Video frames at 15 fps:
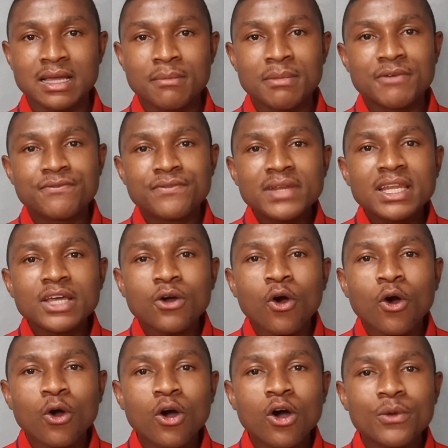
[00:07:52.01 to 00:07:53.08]
A feeling
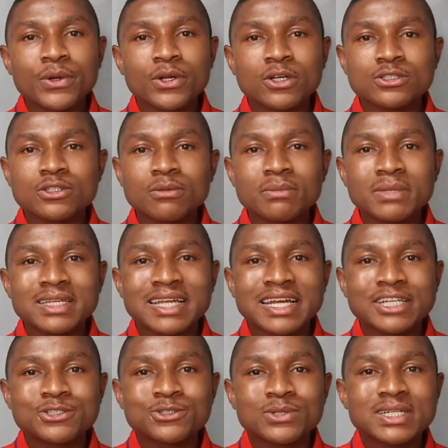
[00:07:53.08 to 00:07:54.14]
occurring does not mean that
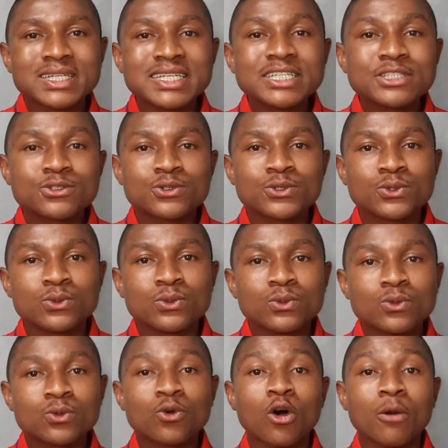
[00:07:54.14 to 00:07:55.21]
it should lead to
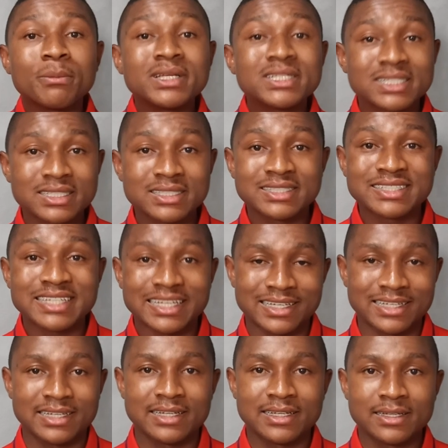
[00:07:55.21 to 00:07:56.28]
committing sin.
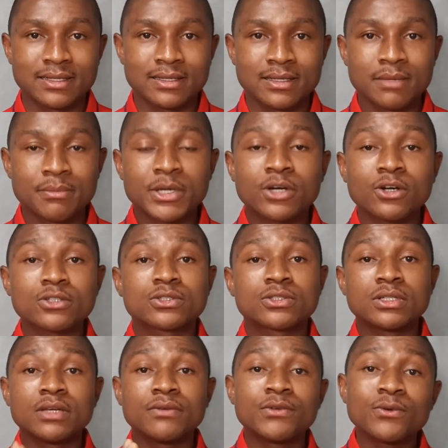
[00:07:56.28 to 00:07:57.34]
Because
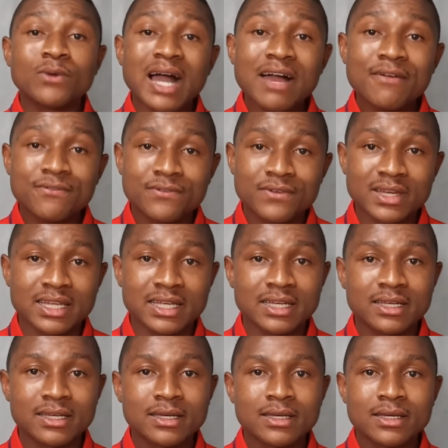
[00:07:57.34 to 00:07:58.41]
if you have
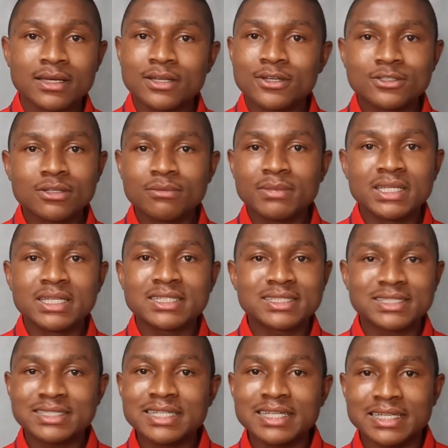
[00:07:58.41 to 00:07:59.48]
feeling, it does not mean
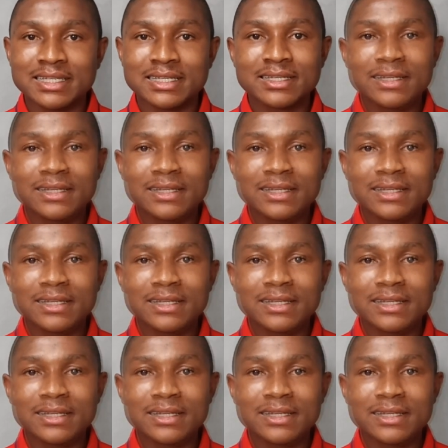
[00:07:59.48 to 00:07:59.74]
it's sin.